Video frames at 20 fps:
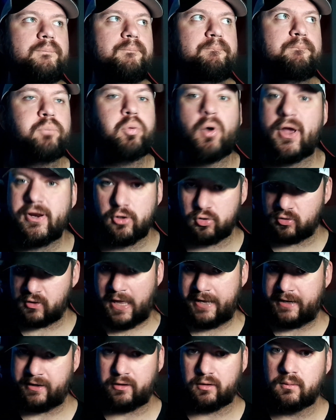brighter
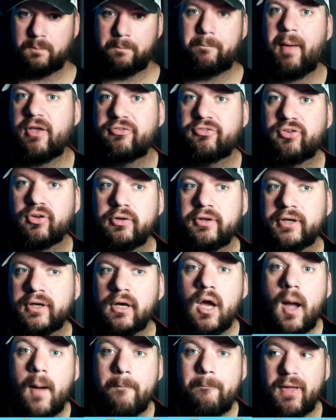lighting, basically,
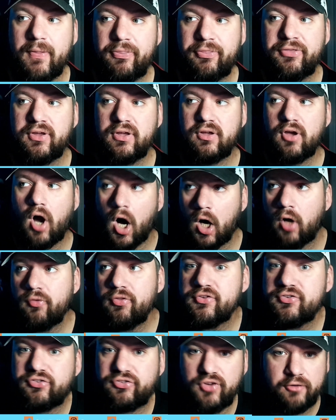but all the
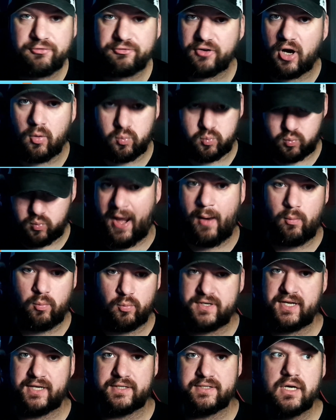stuff around
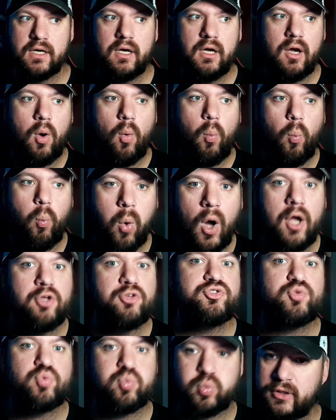it
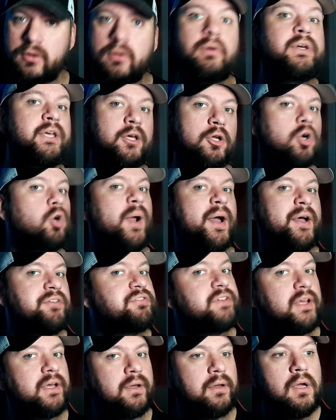was really
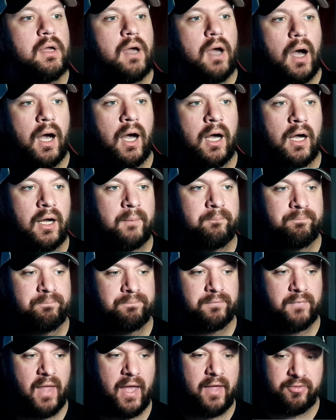interesting.
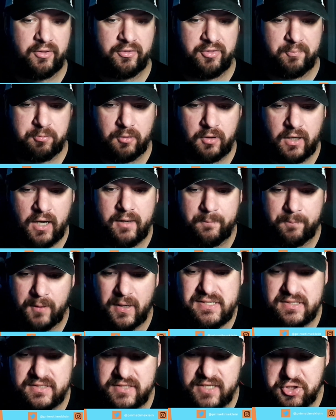And the kind of
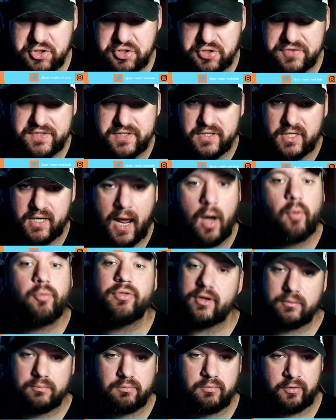presentations and then how
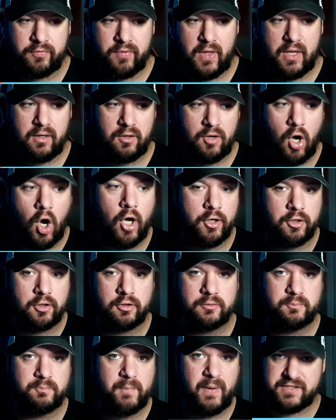they
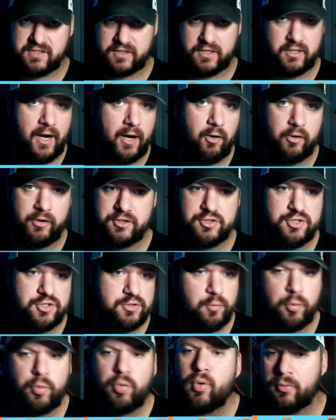honored Mexican heritage
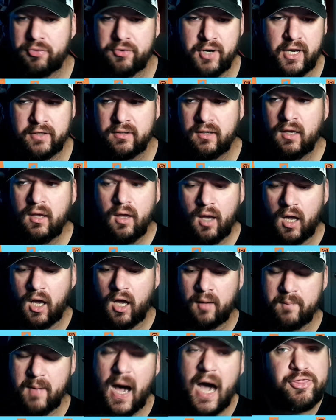throughout the night,
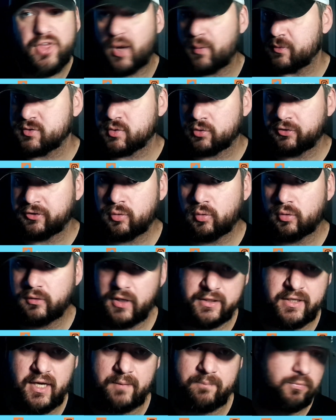I thought was really cool.
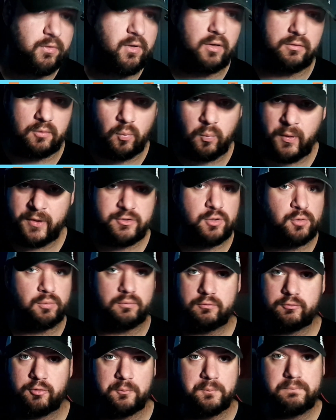Again, the white dude
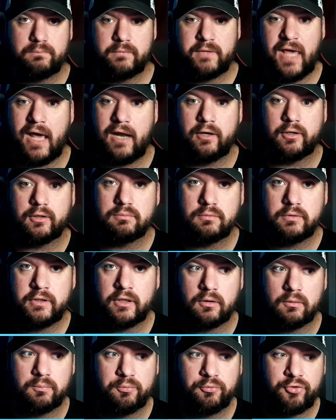from Canada
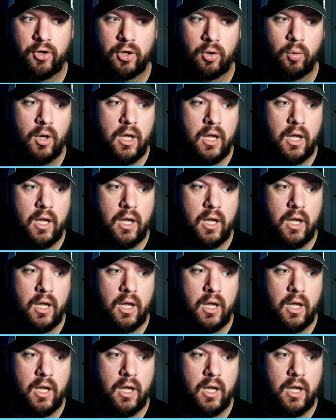here. So,